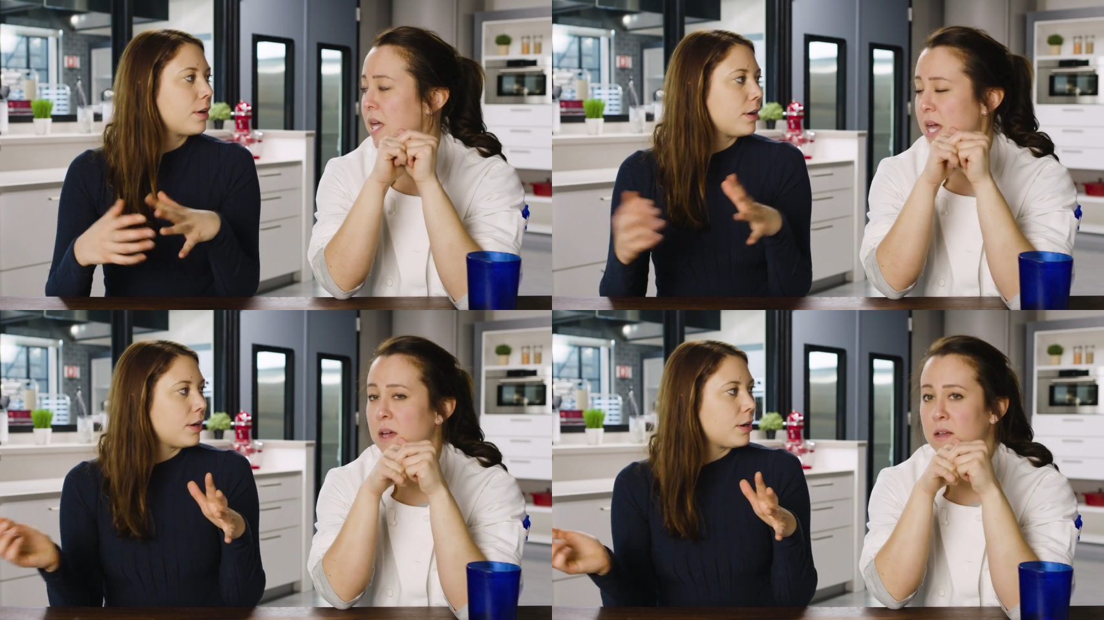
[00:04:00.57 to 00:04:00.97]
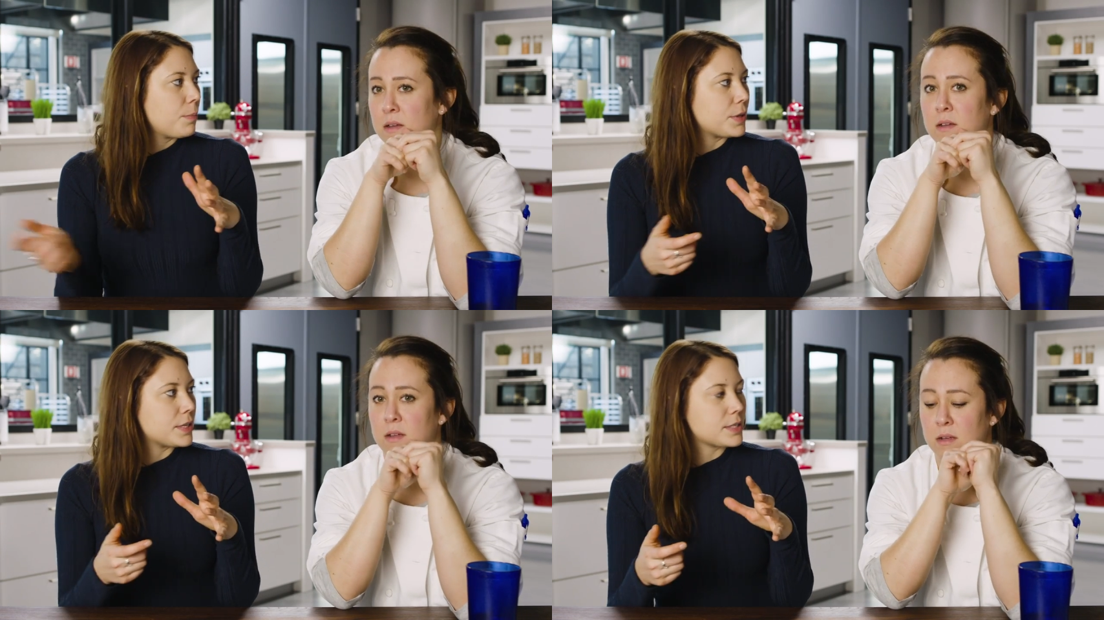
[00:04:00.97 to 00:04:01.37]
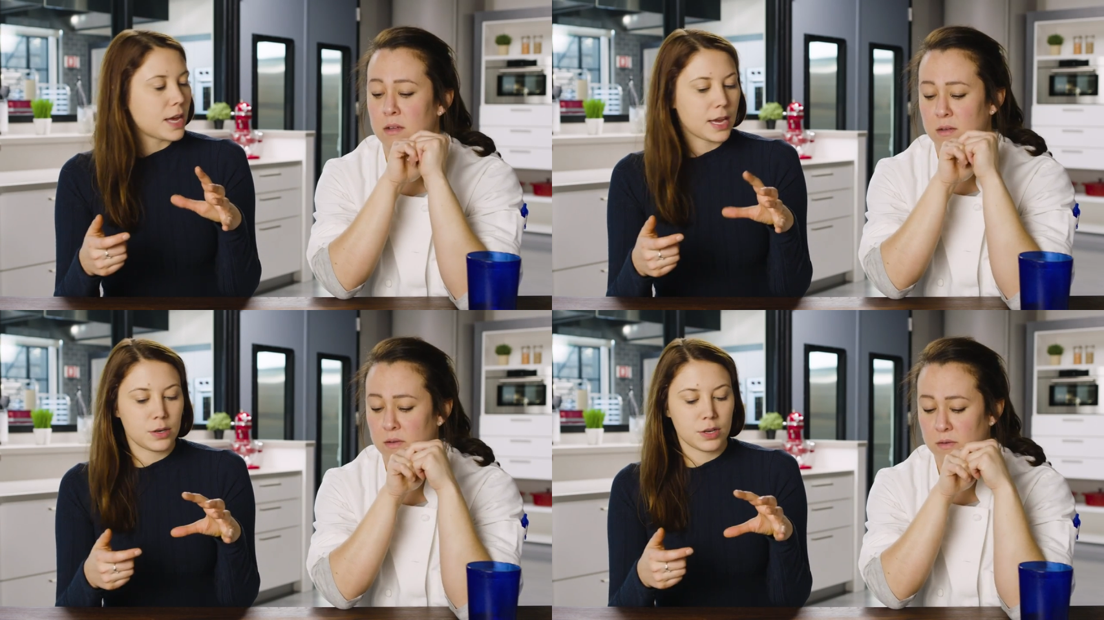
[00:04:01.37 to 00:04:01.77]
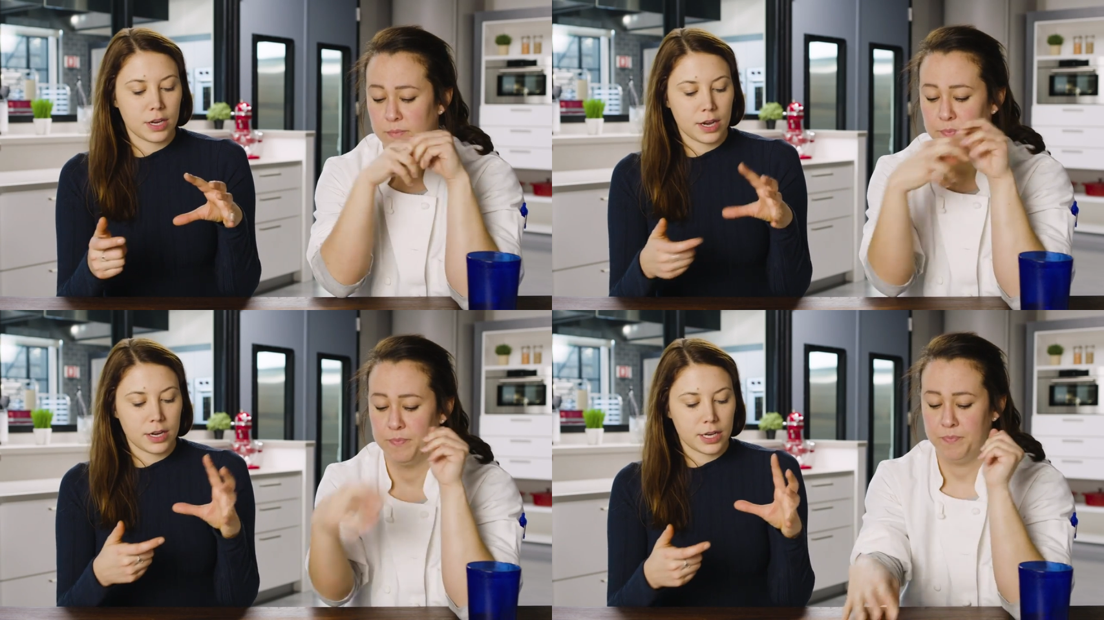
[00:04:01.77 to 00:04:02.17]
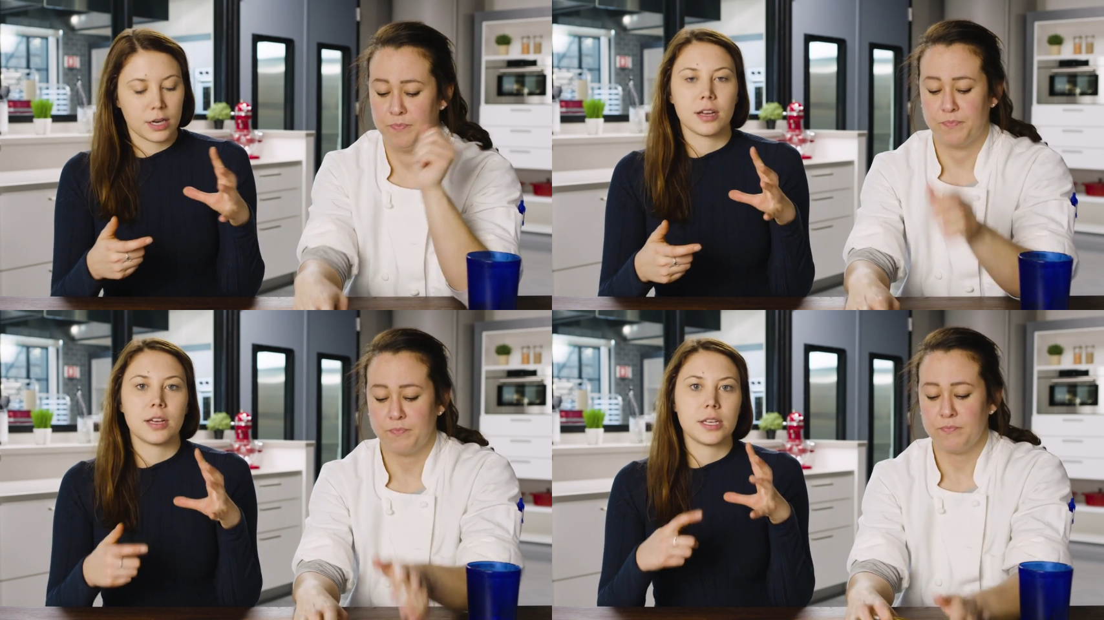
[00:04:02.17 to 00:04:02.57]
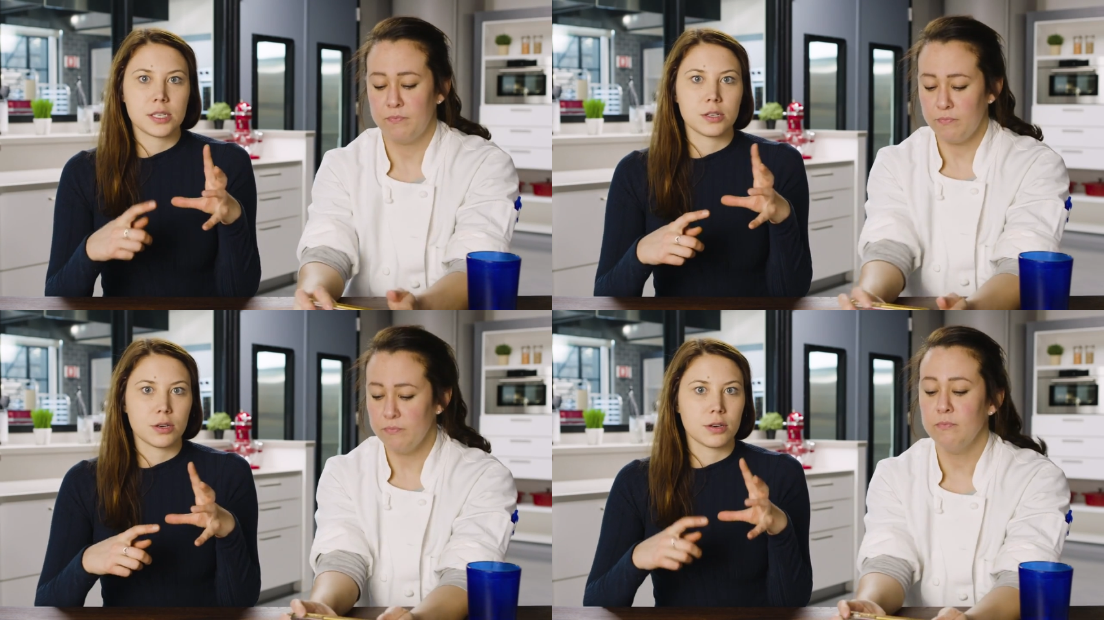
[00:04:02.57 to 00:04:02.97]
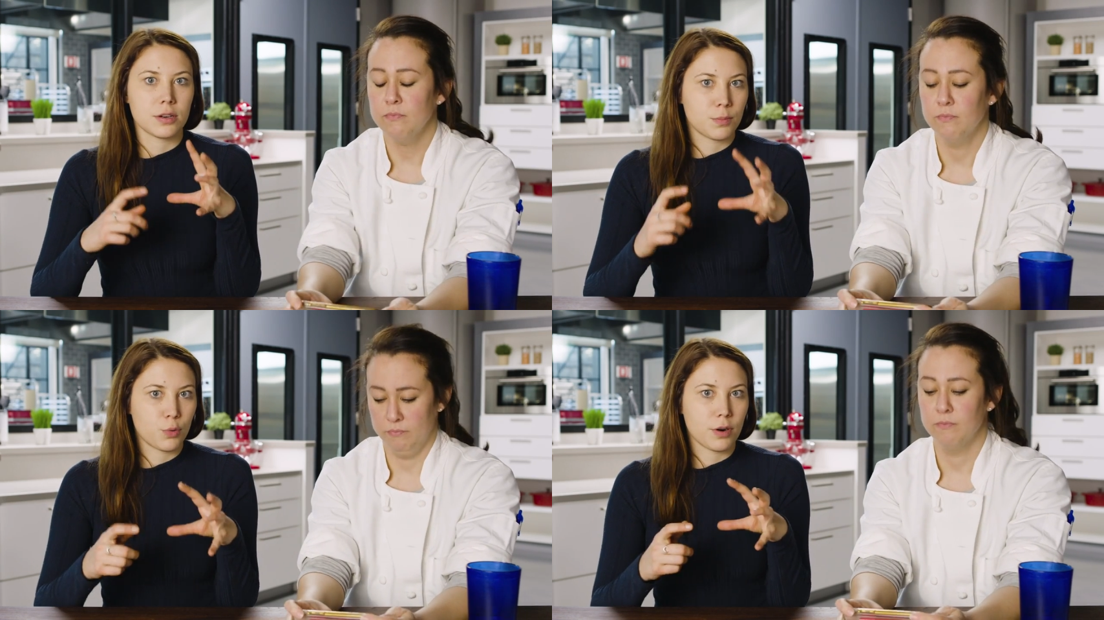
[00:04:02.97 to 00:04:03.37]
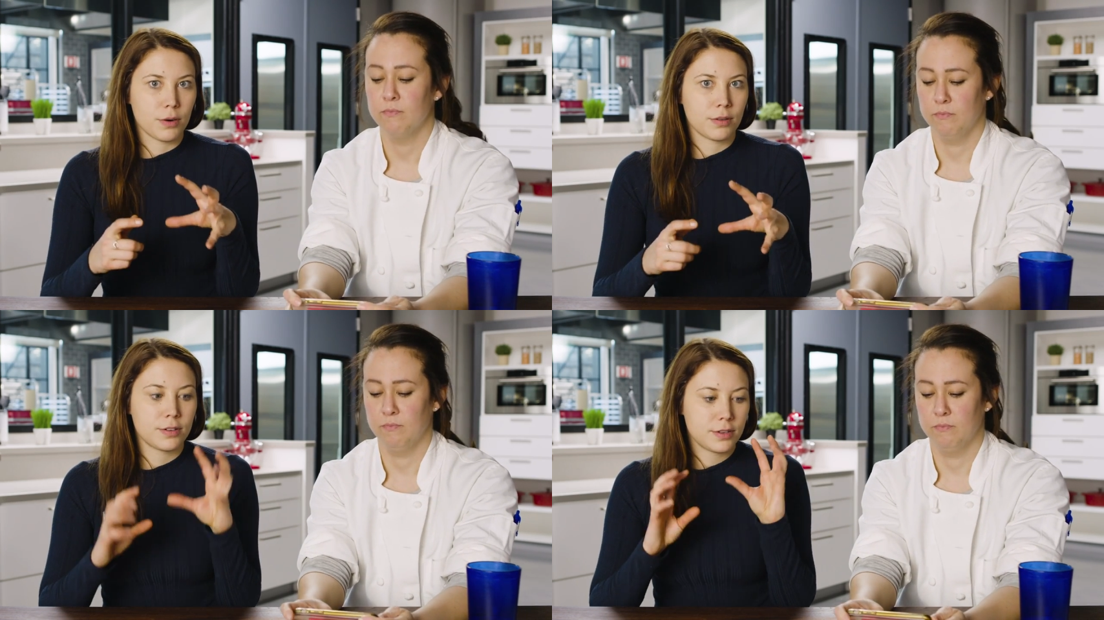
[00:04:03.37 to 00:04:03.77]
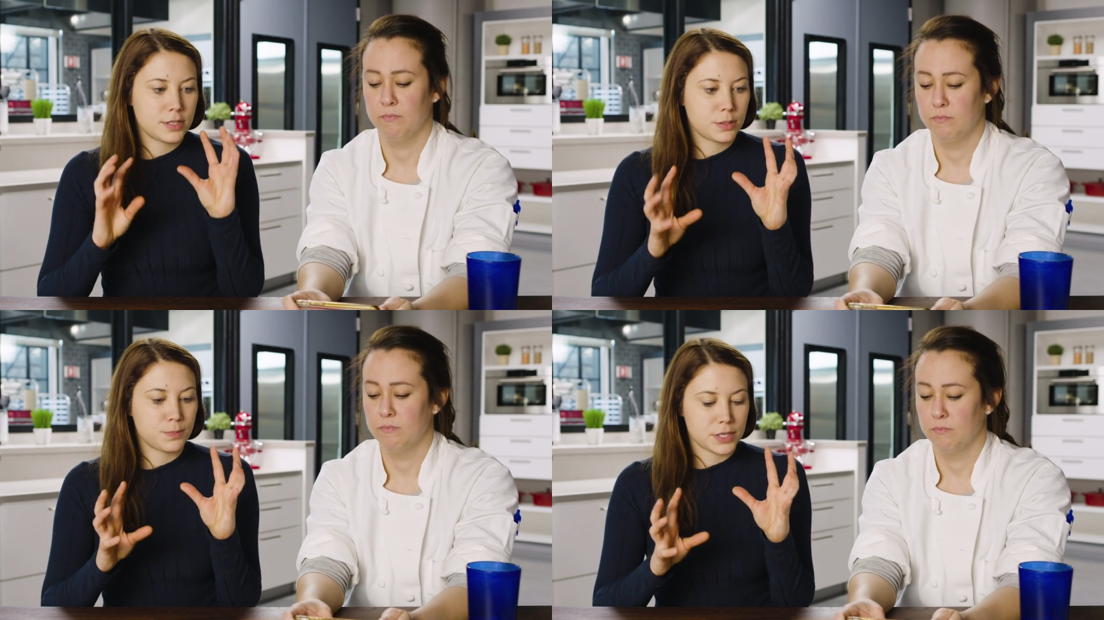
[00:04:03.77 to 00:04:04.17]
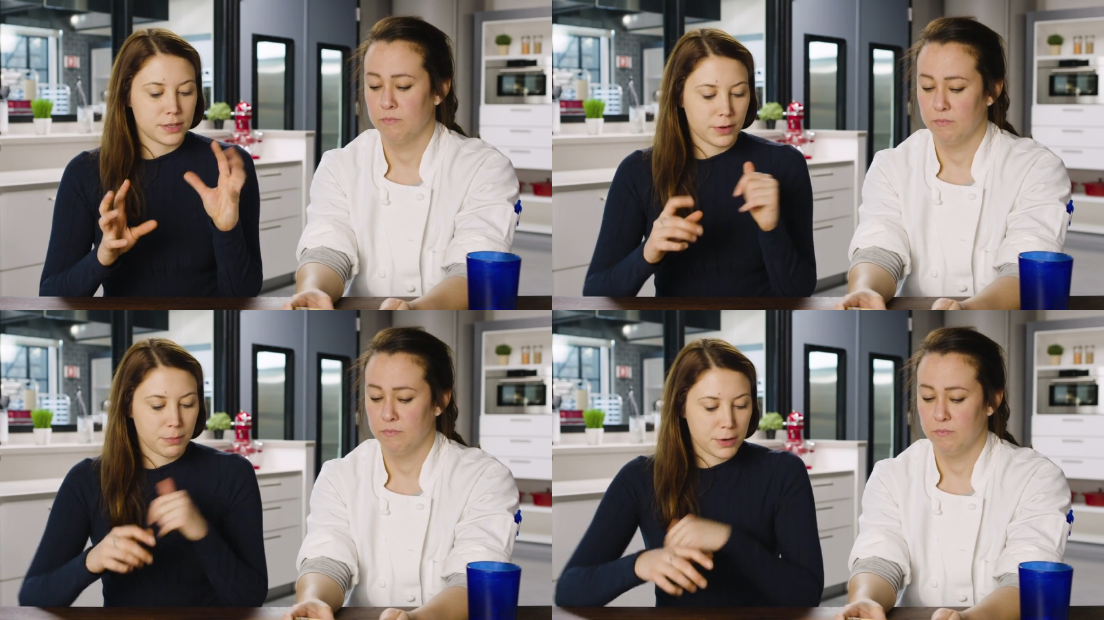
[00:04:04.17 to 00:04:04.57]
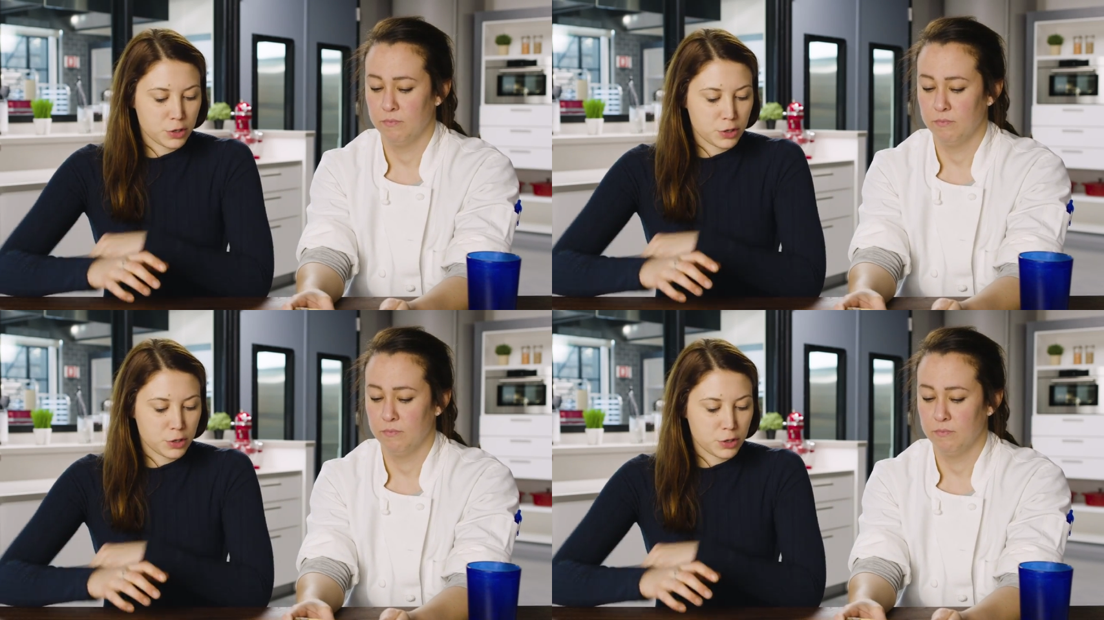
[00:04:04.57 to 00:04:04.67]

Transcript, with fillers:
Speaker 1: Yeah. But the side, you can kind of get an easier, more specific